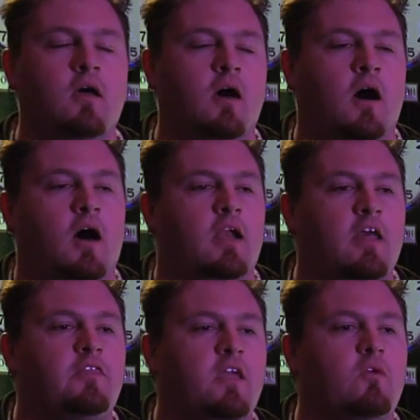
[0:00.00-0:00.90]
And I
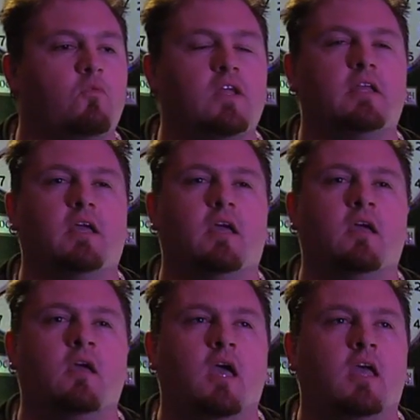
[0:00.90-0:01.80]
think really
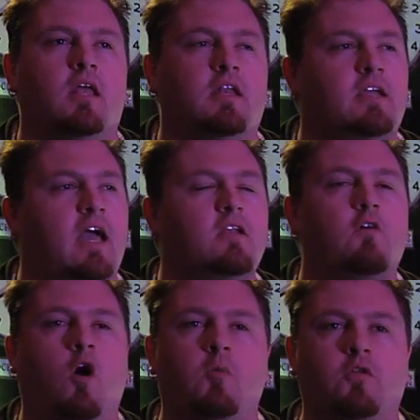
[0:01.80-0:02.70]
it kind of
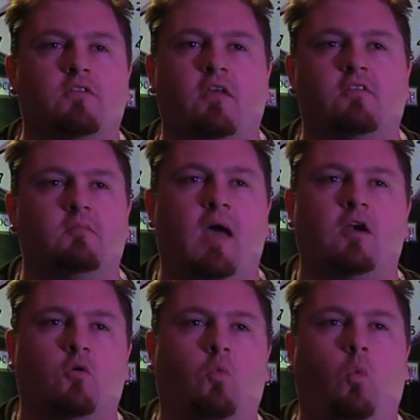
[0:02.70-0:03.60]
almost doesn't
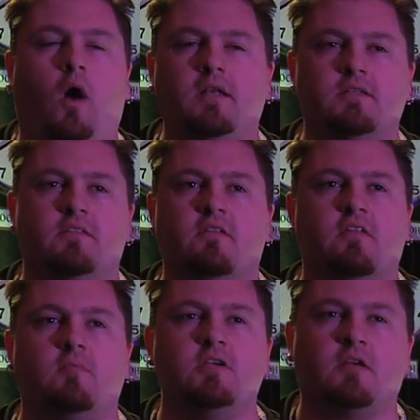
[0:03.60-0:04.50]
matter what the
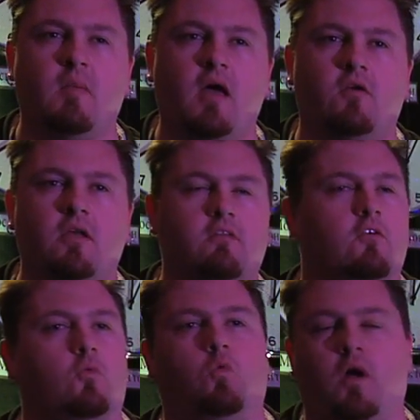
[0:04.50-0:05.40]
subject matter is
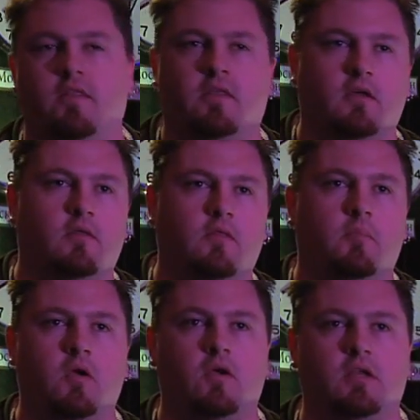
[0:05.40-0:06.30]
or what the
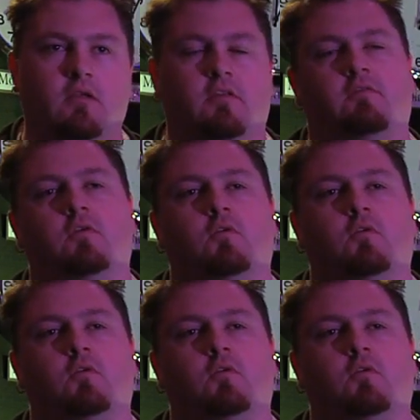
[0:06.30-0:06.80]
period is, if